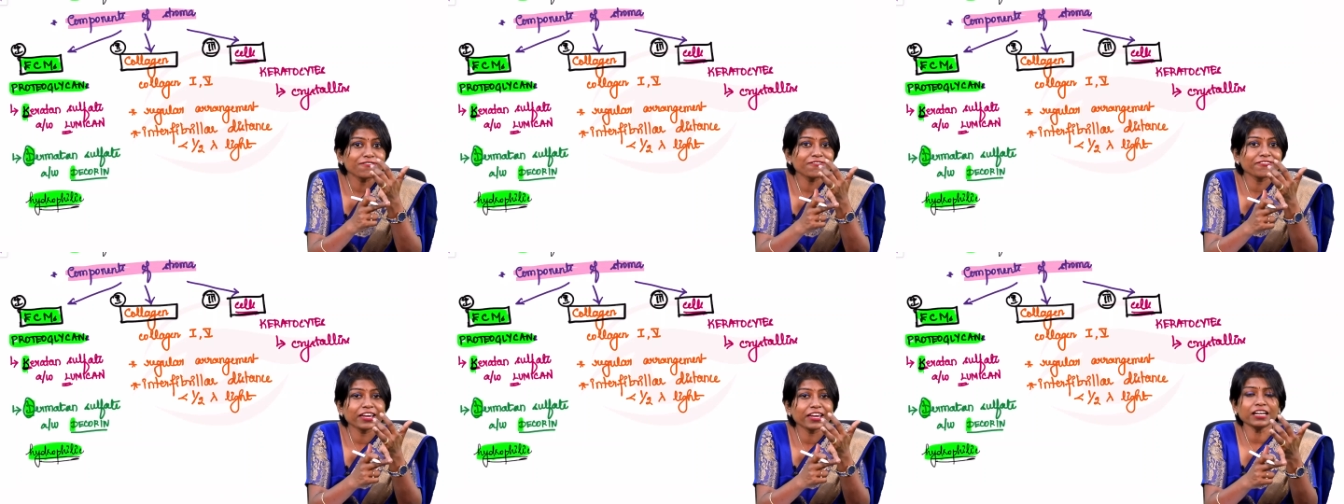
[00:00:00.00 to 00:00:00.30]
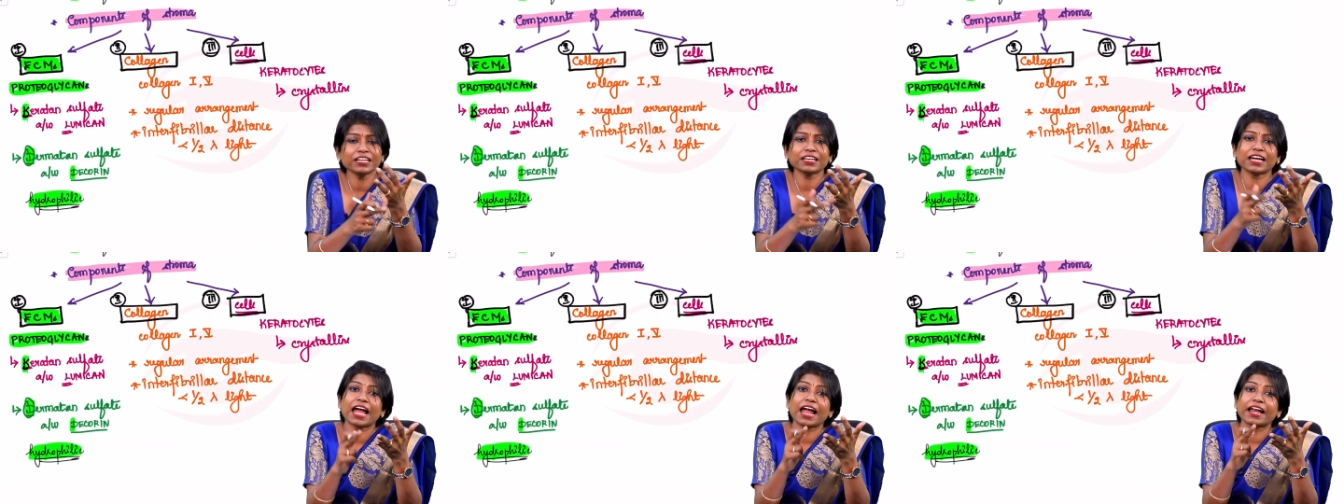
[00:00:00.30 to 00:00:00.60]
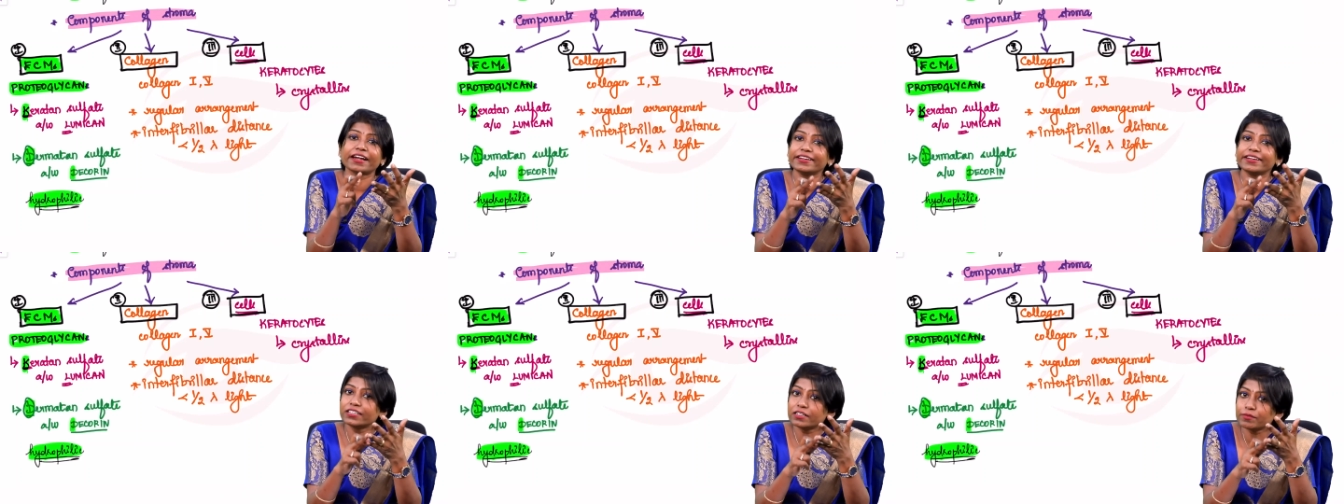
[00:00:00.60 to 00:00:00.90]
sulfate
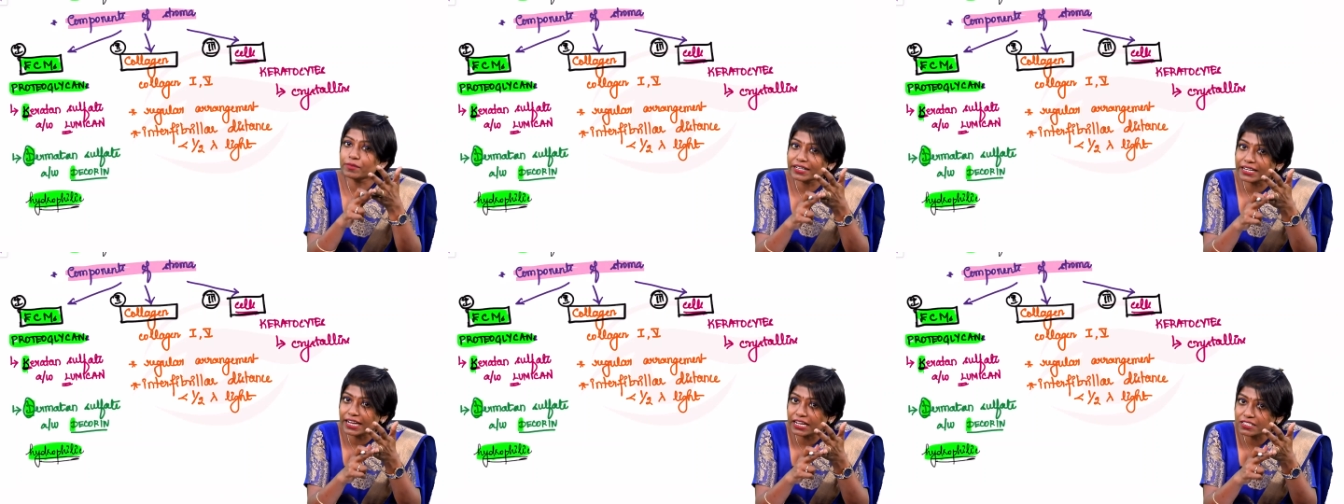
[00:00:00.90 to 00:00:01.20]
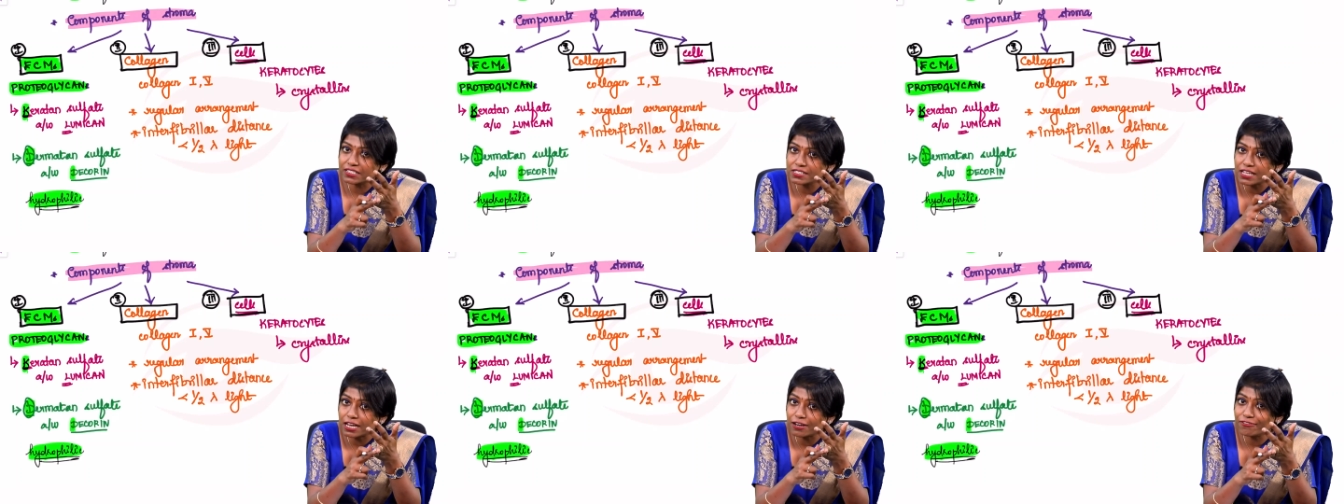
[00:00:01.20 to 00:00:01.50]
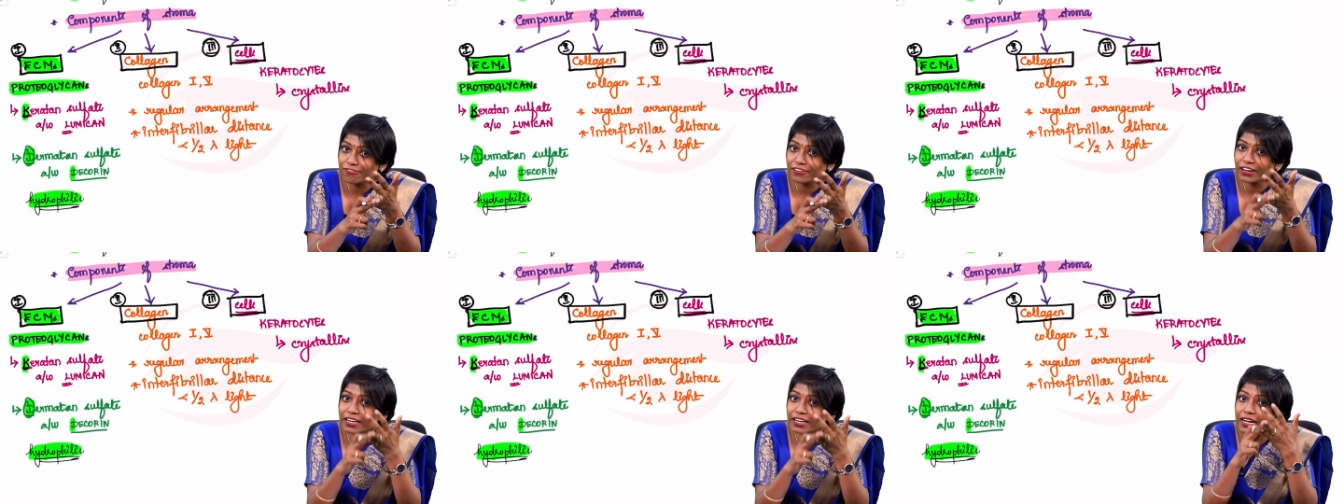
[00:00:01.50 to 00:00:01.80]
and dermatan
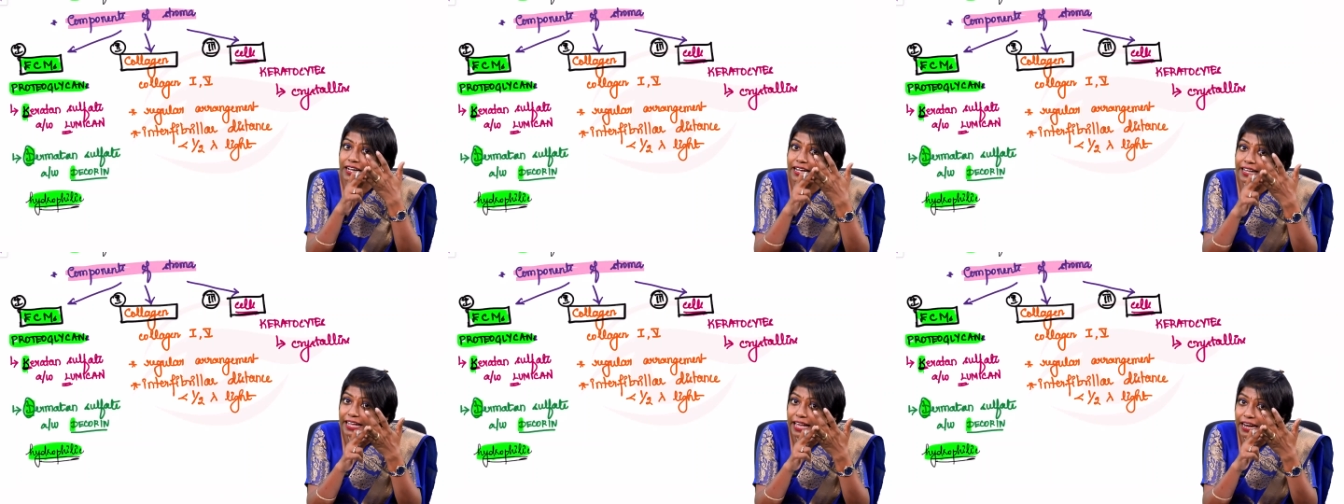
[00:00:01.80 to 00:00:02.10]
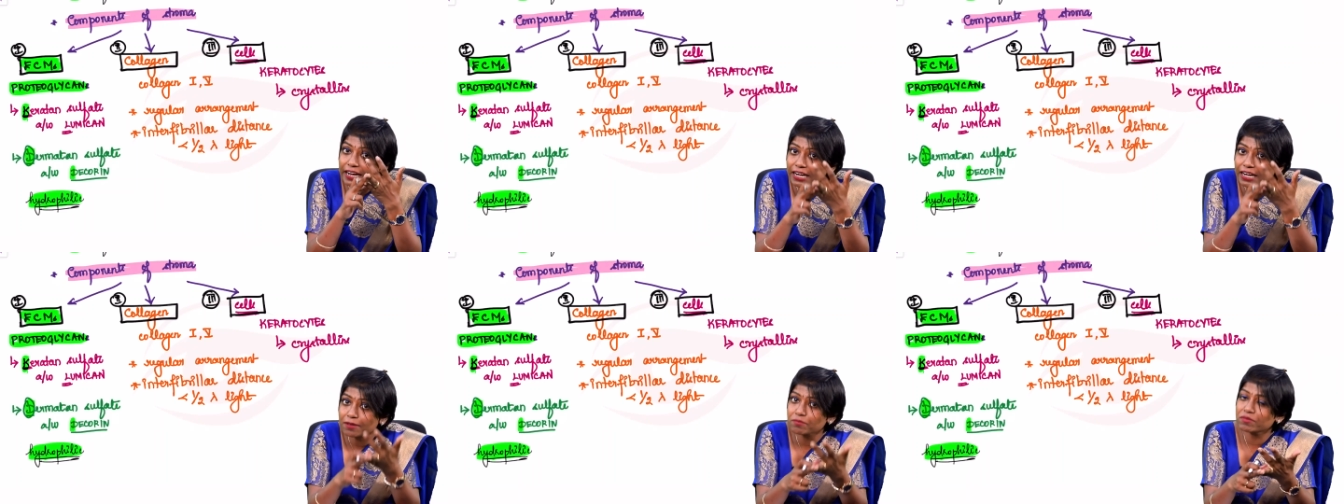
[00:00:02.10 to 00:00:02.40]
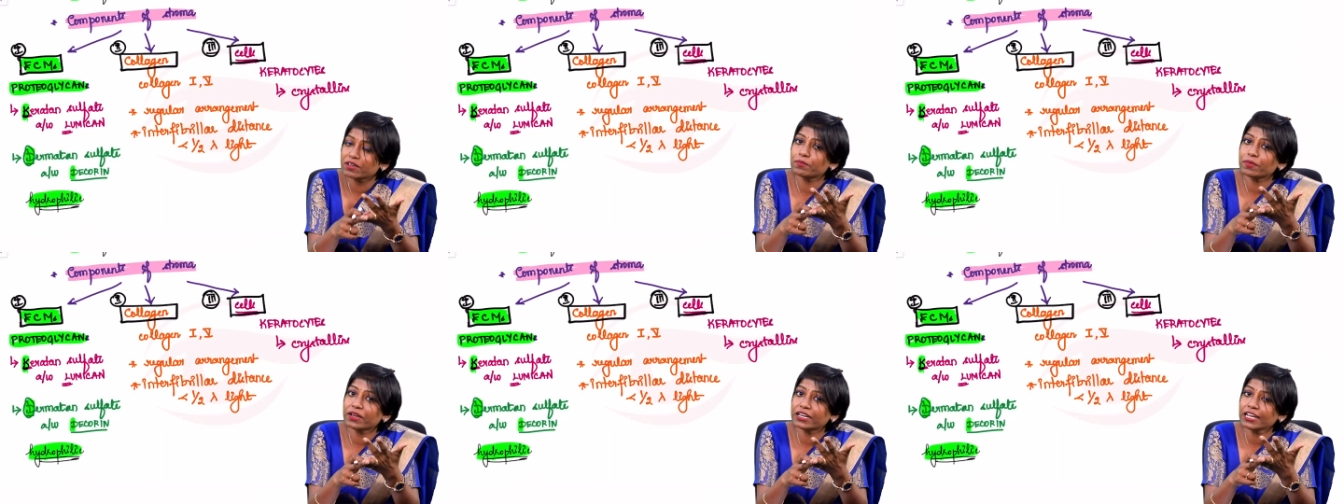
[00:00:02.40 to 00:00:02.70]
sulfate. Again,
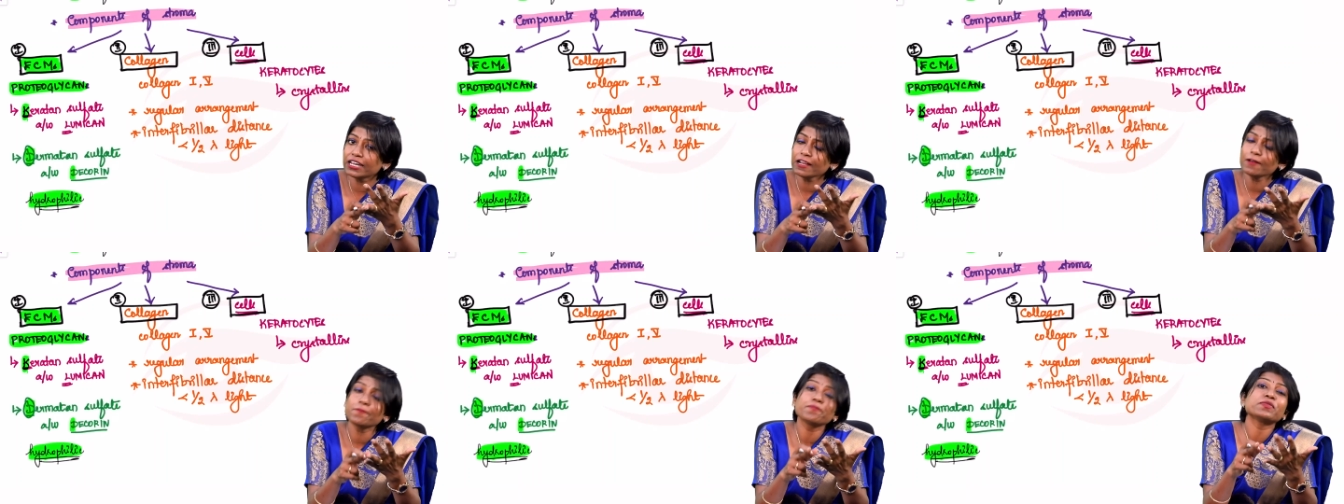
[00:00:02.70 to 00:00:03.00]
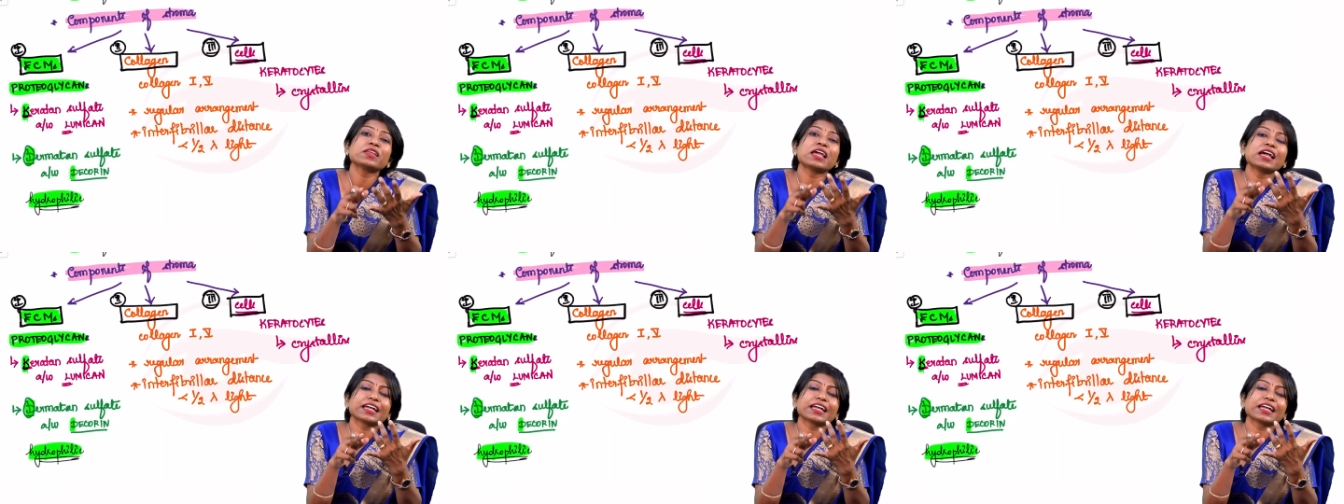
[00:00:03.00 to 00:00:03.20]
I'm repeating.